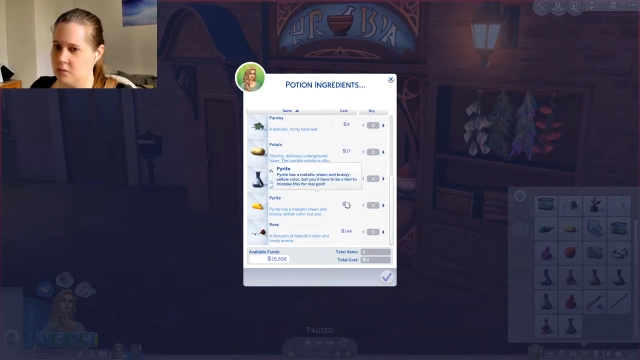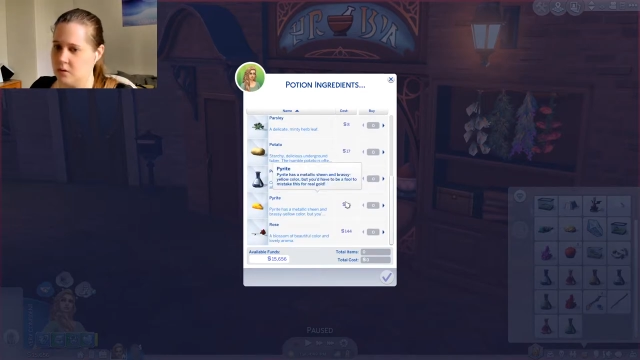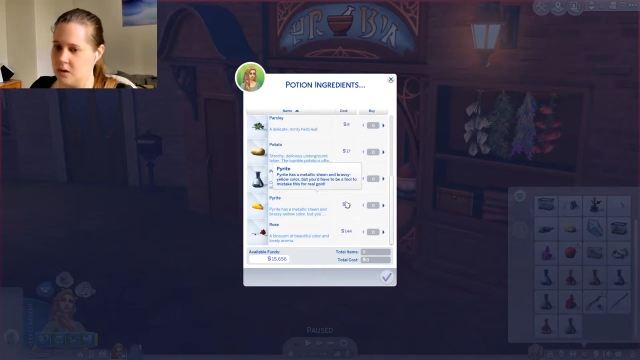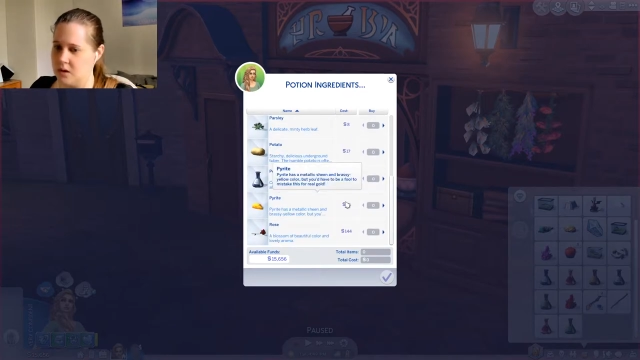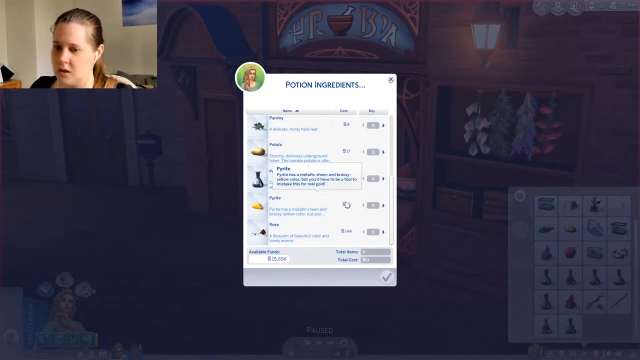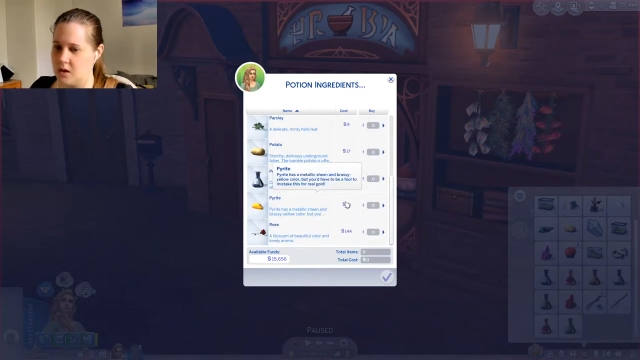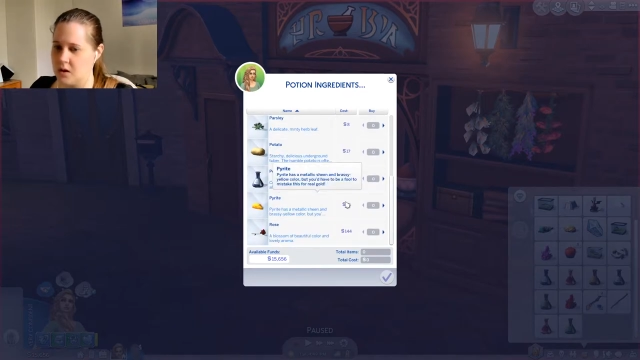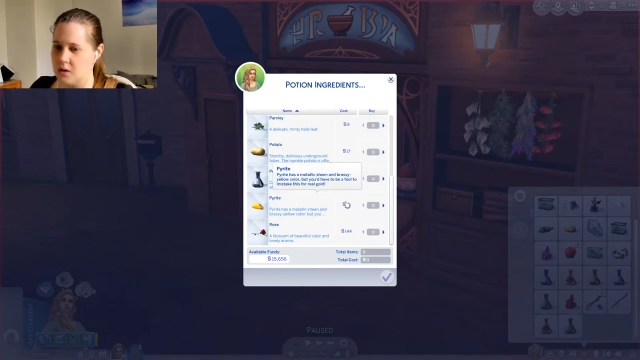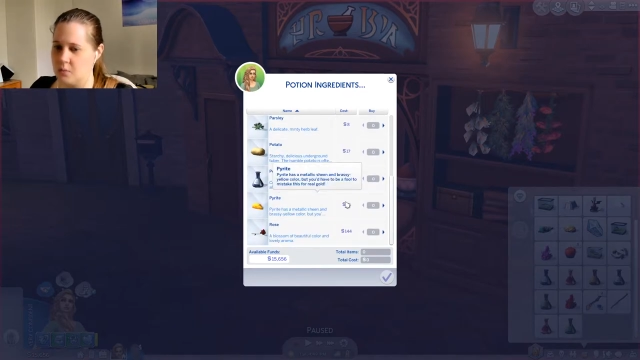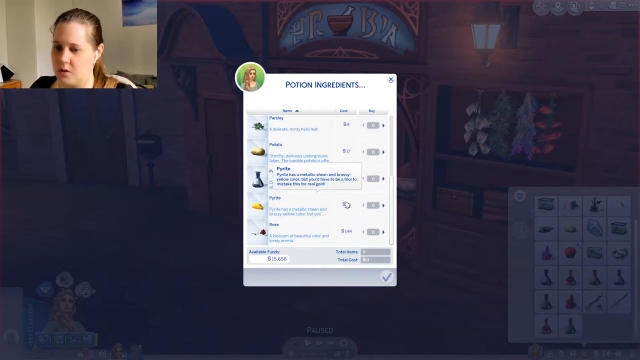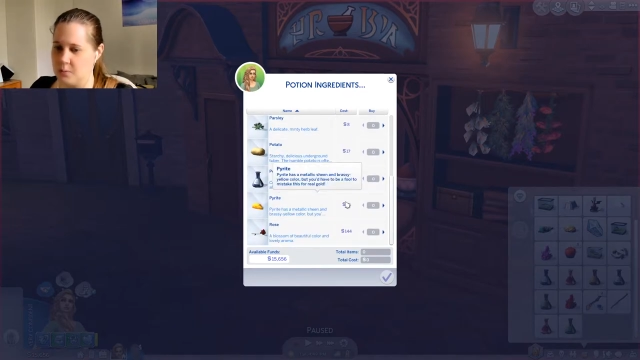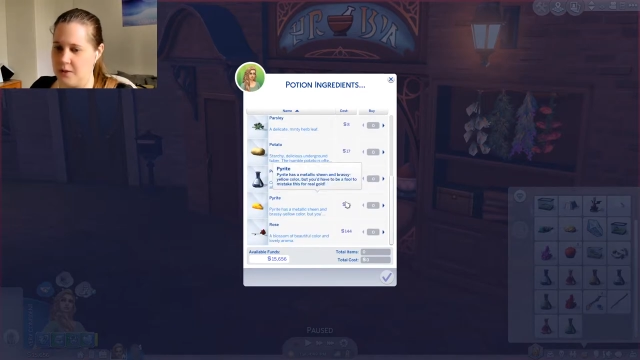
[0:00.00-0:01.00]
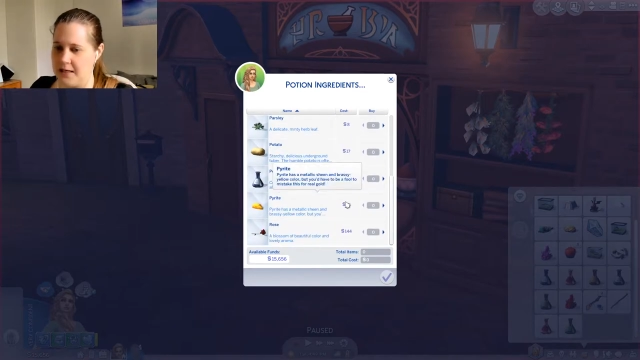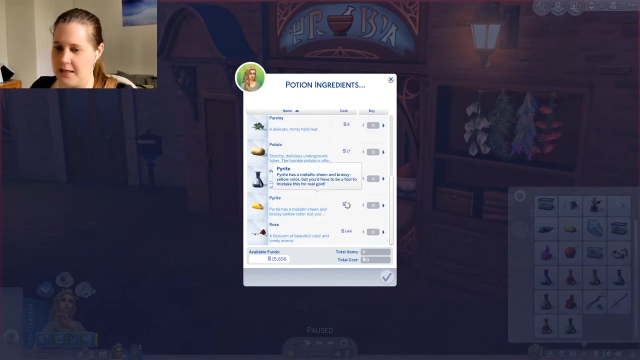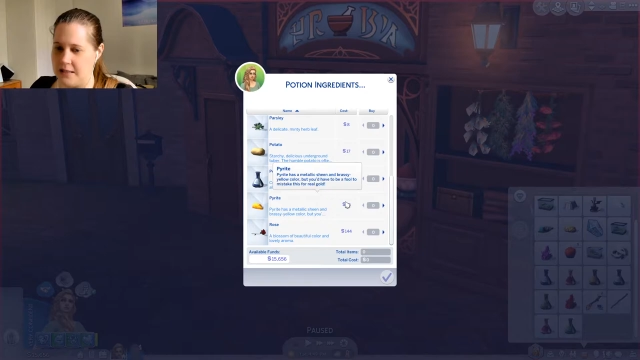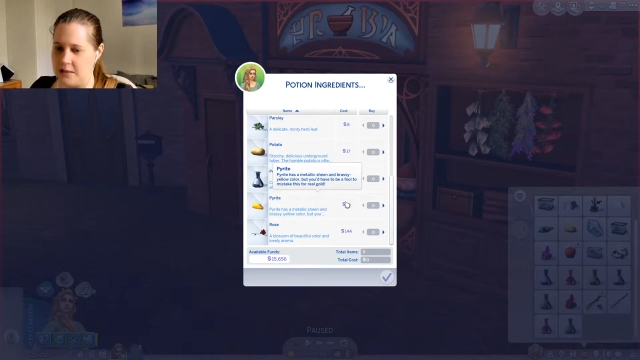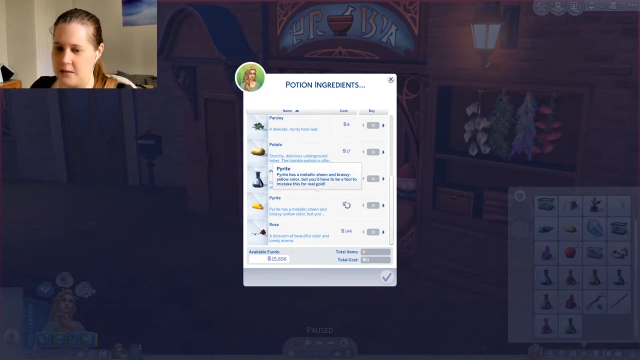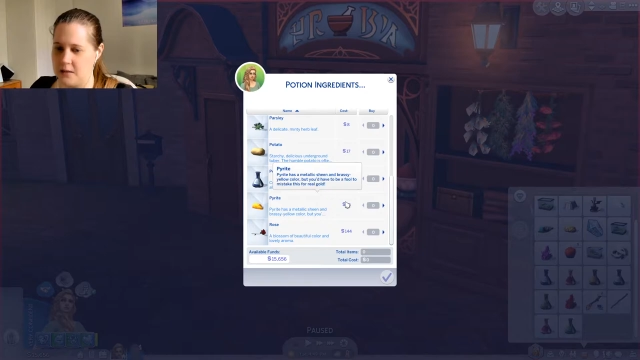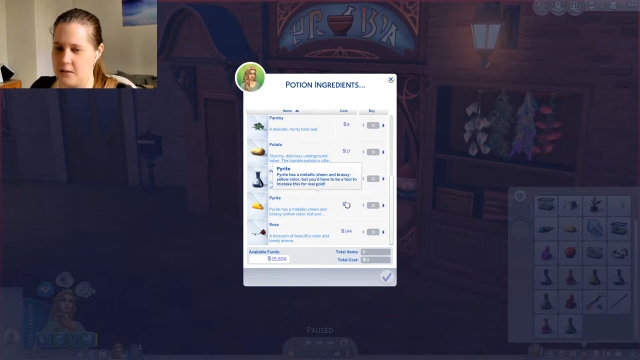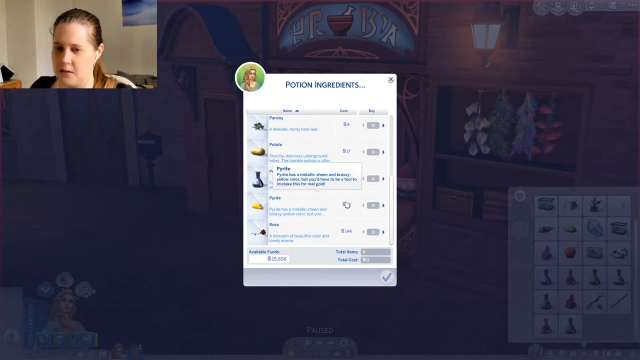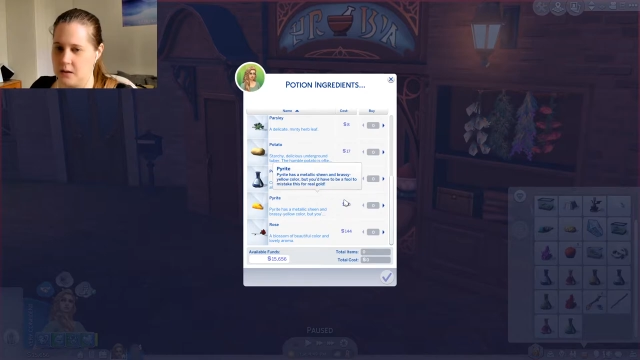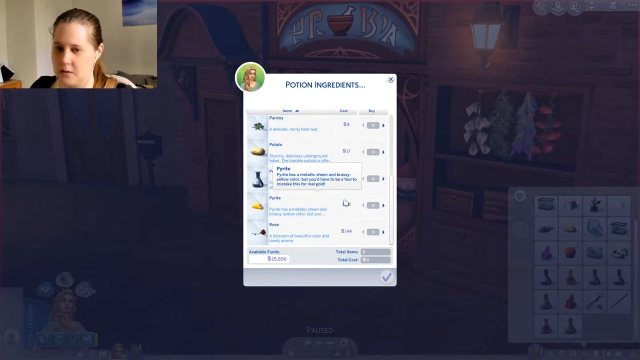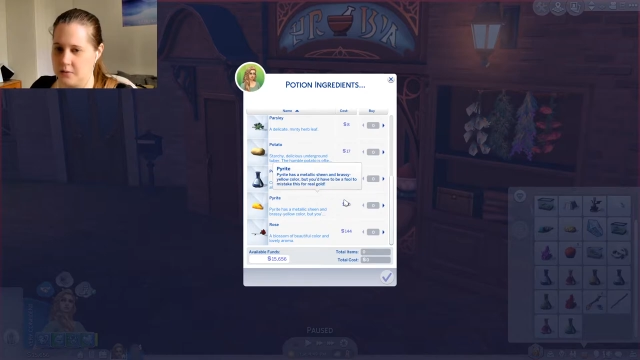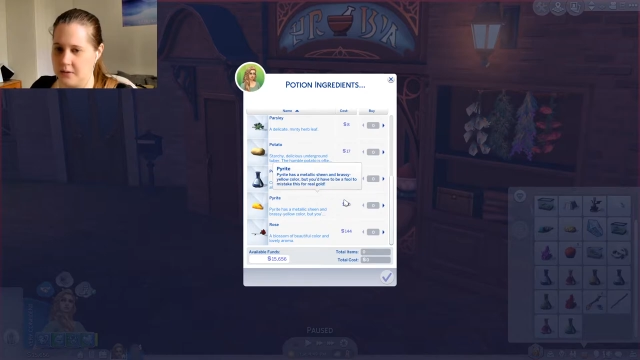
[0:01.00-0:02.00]
These are not what we needed.
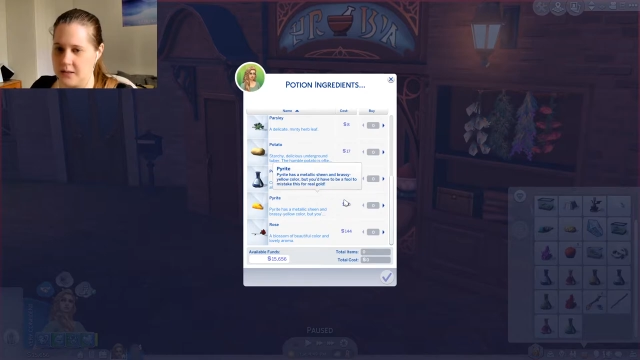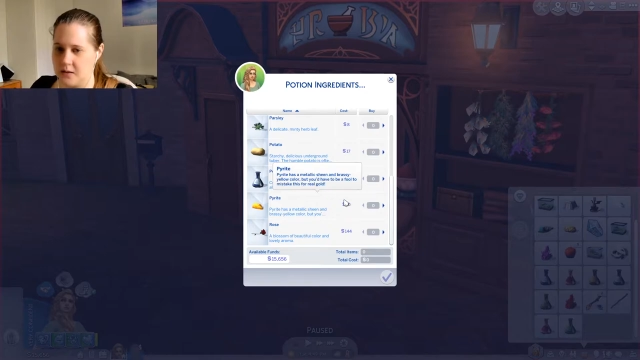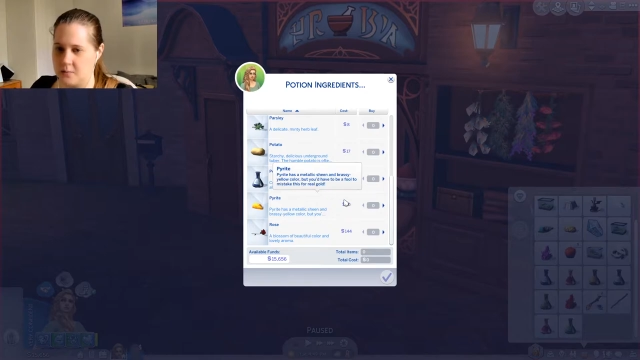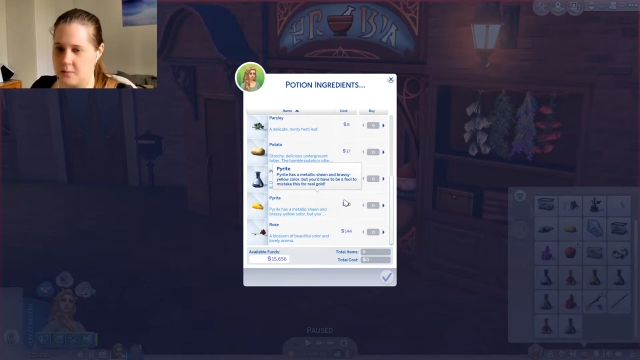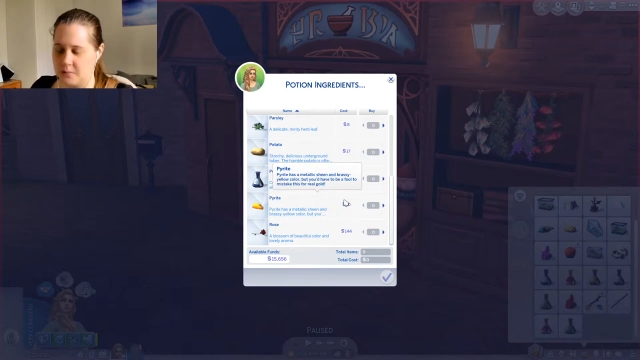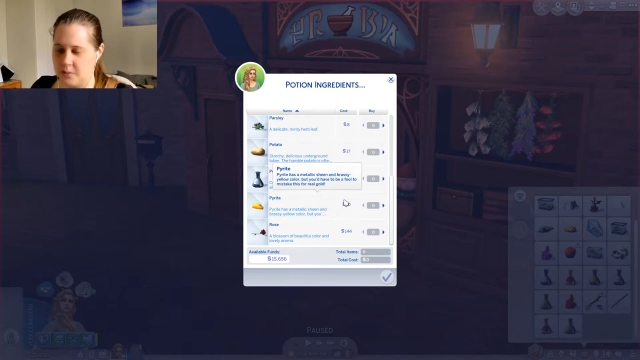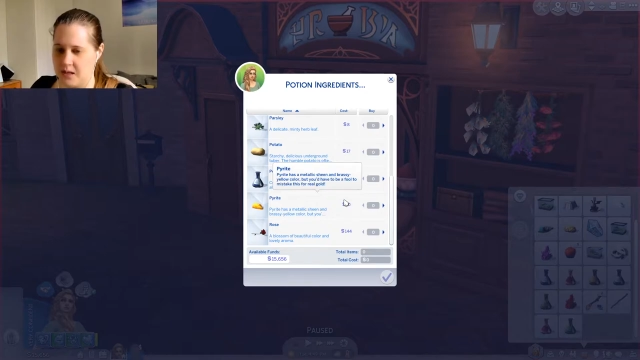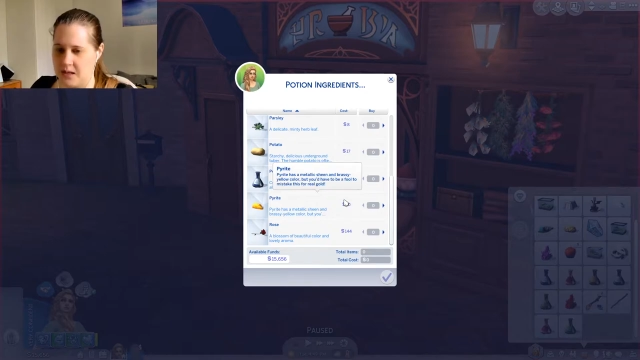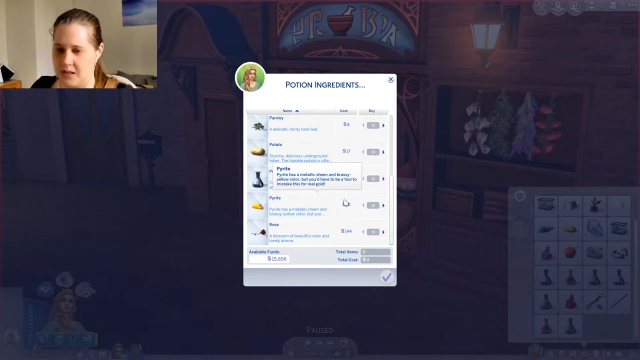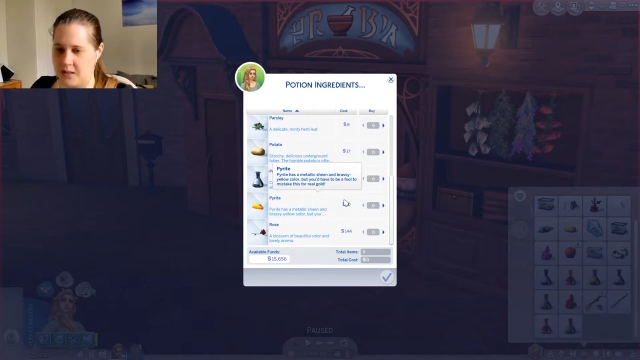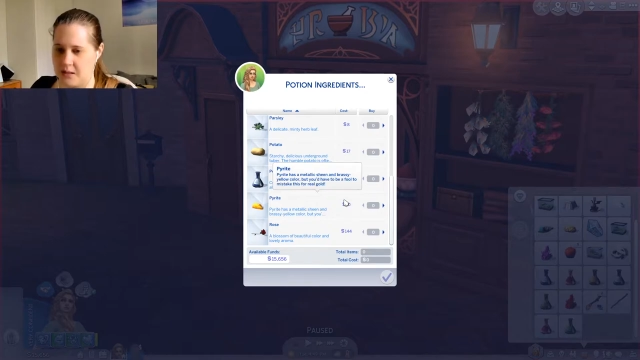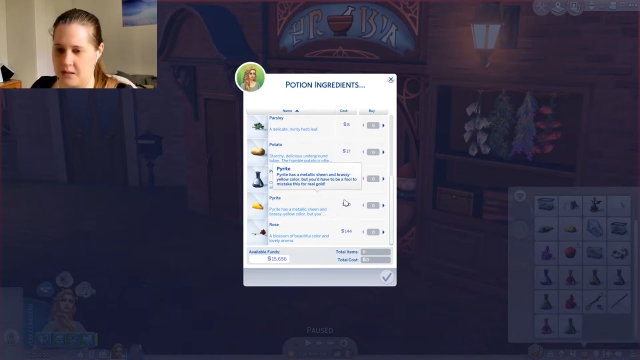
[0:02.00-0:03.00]
None of these are what we needed.